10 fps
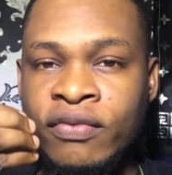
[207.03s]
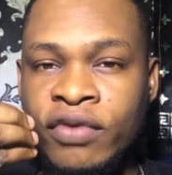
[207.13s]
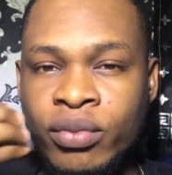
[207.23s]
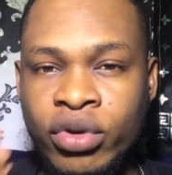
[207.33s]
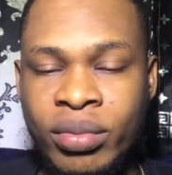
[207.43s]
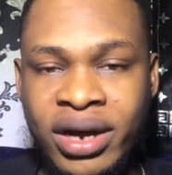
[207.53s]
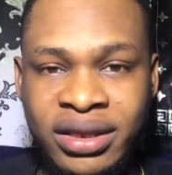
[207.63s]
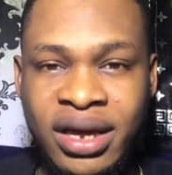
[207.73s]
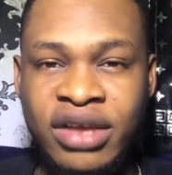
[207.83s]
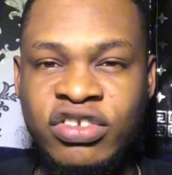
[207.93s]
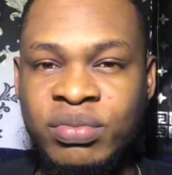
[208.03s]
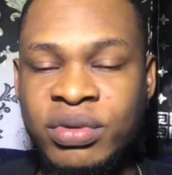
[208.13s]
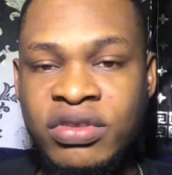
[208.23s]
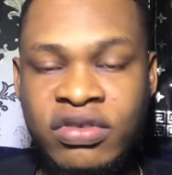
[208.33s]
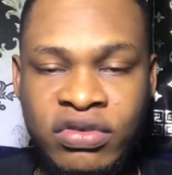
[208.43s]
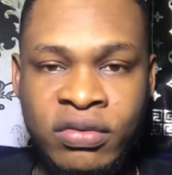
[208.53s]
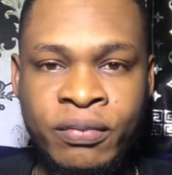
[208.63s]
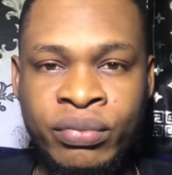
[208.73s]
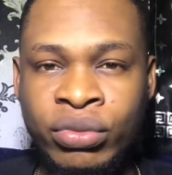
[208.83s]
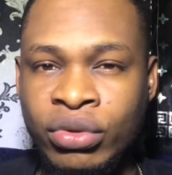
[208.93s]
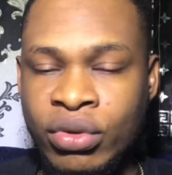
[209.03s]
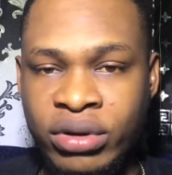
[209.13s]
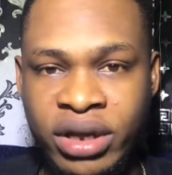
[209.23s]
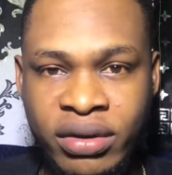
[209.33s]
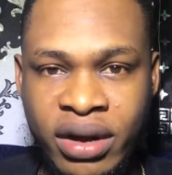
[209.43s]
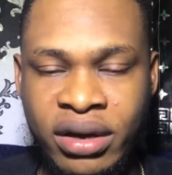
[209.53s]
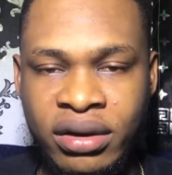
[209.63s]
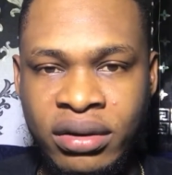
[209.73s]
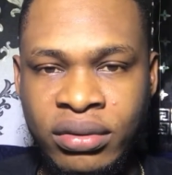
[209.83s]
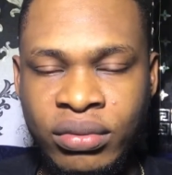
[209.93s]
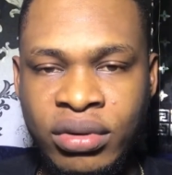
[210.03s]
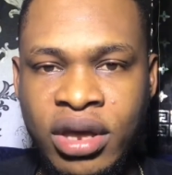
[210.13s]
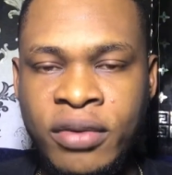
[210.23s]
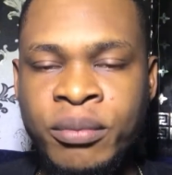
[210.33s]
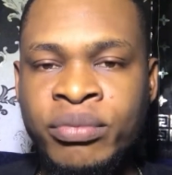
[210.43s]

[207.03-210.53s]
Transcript: from your mouth and spit it on the ground, okay.